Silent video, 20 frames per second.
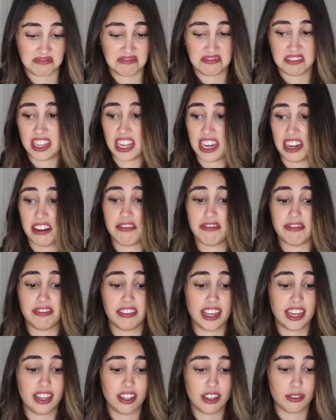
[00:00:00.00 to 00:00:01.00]
let it
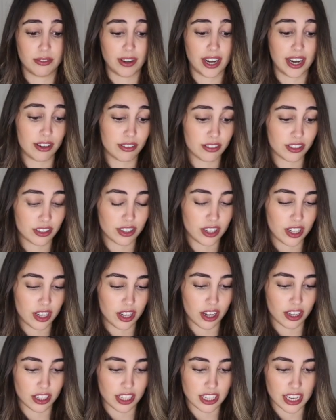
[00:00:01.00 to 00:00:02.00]
flail around
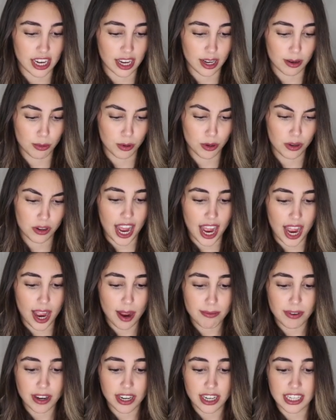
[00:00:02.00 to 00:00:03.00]
on the table.
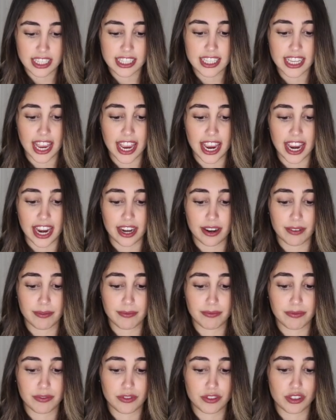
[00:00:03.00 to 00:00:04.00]
I'm gonna say
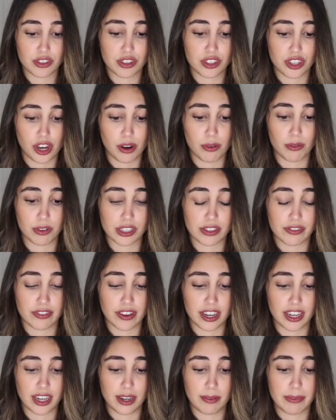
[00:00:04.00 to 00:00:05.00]
shit was
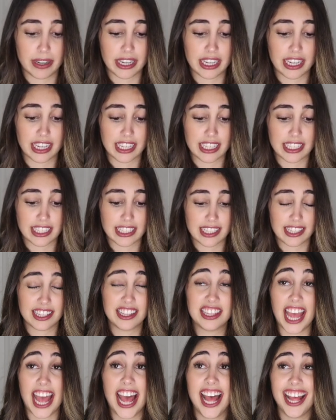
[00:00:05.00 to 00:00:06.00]
funny because
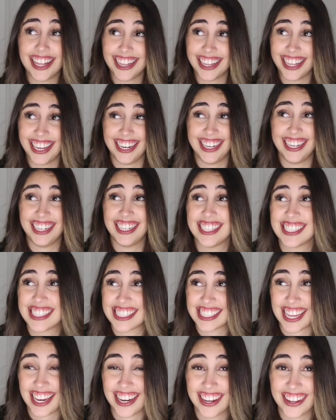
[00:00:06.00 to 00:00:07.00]
that lady is
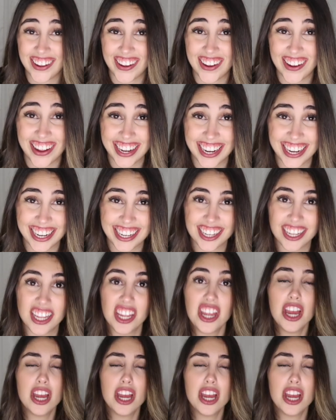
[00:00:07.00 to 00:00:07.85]
psychotic.